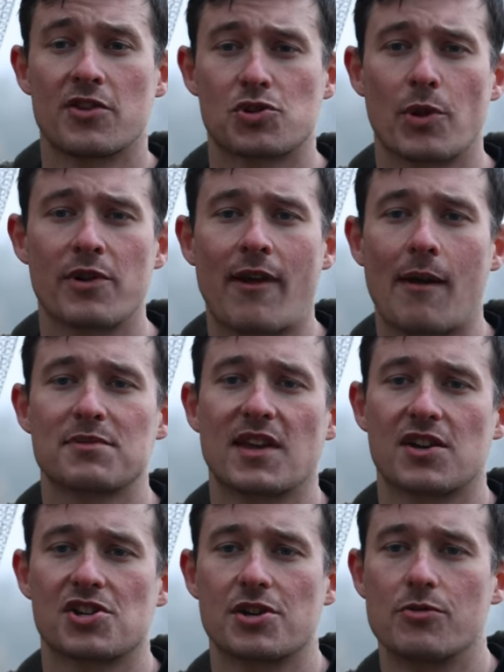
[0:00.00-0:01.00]
the shrink wrap
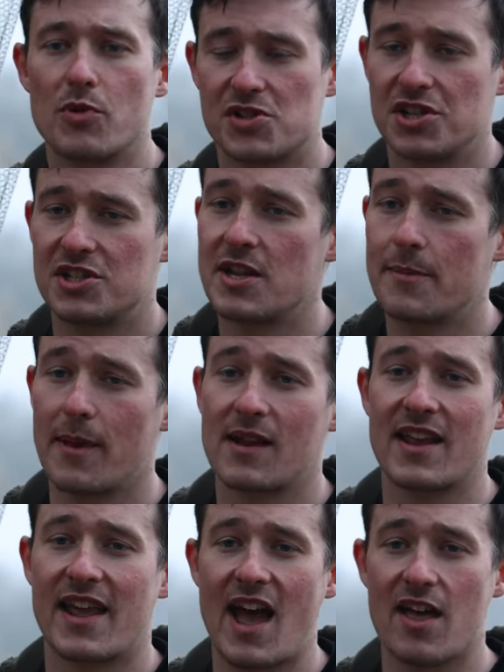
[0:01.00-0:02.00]
section, which you'd
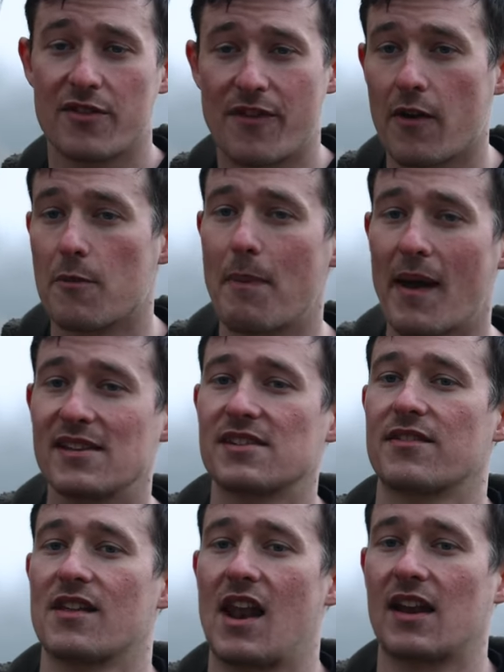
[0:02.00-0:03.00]
typically get at the very
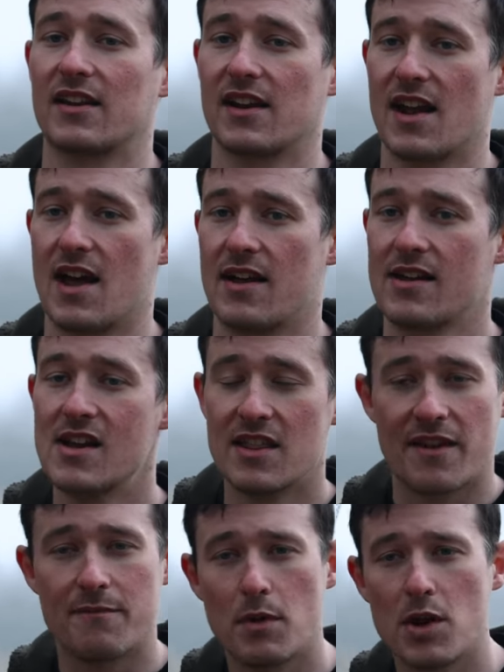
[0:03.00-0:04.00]
base of the landing net.
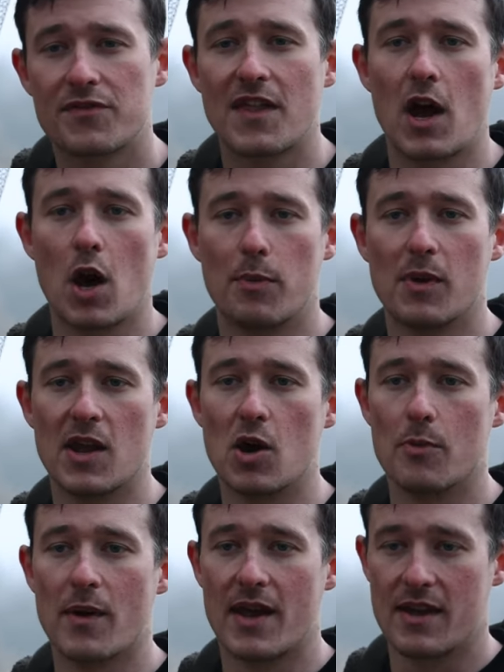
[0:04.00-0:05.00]
They've moved that up a
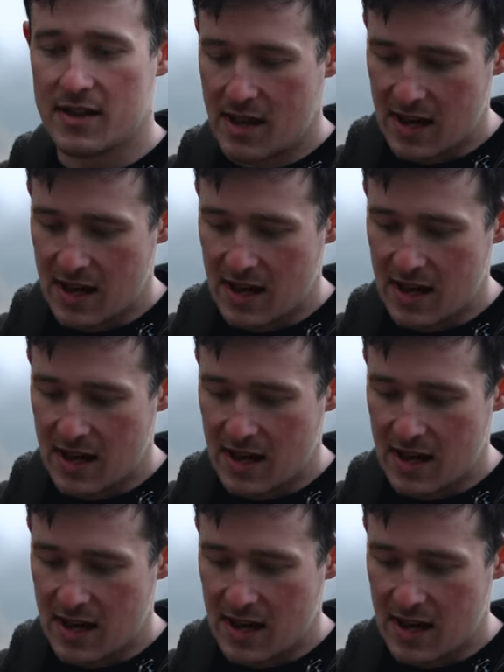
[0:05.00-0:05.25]
little bit,